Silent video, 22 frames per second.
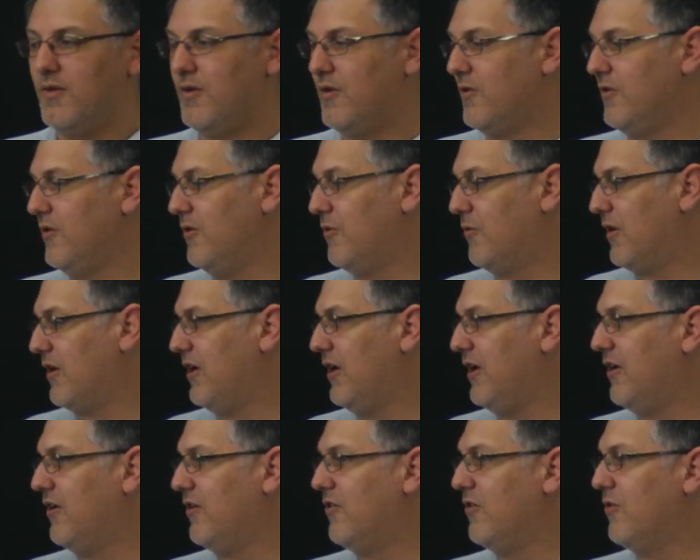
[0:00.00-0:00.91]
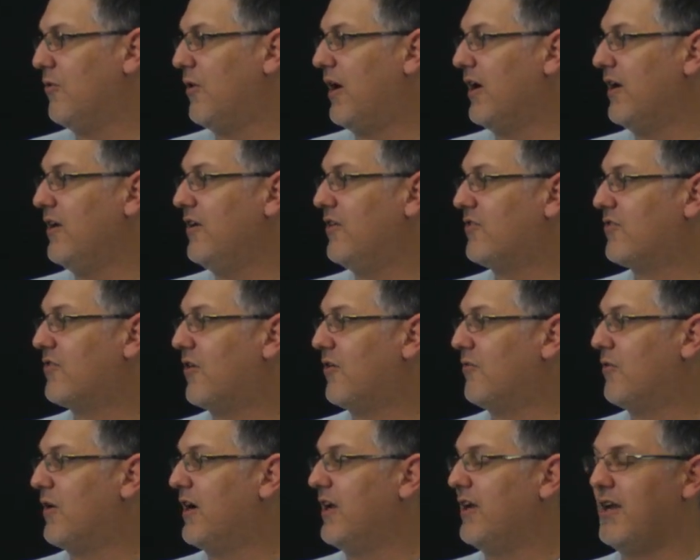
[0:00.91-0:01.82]
you know what I need to do? I need to
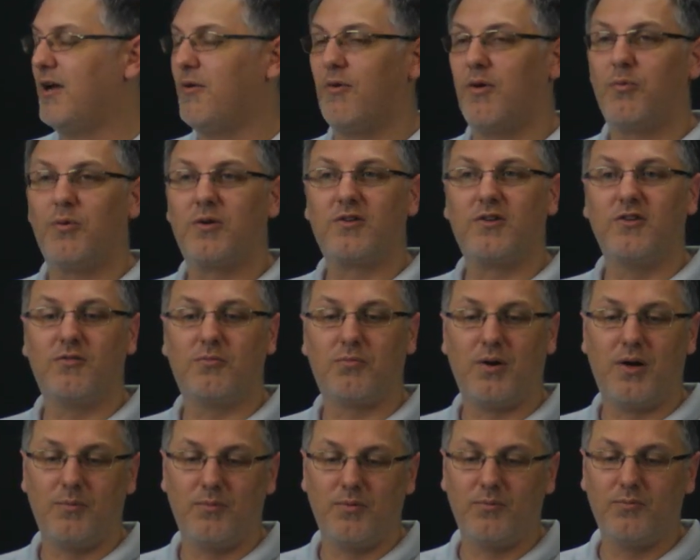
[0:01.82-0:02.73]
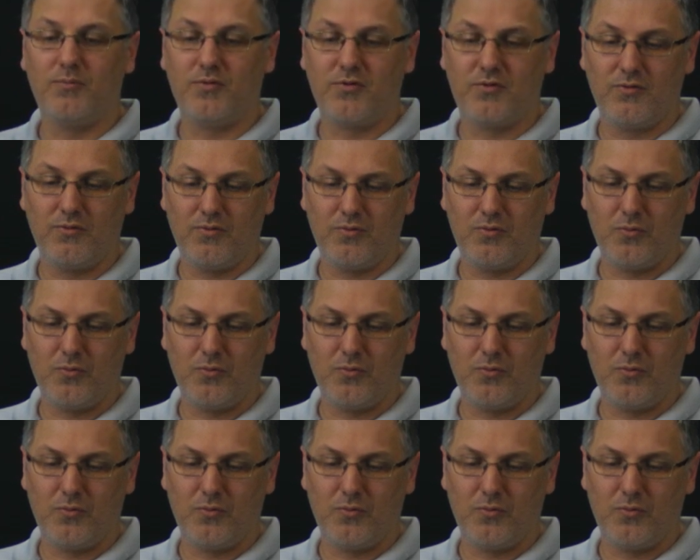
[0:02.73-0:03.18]
start writing down when I work these problems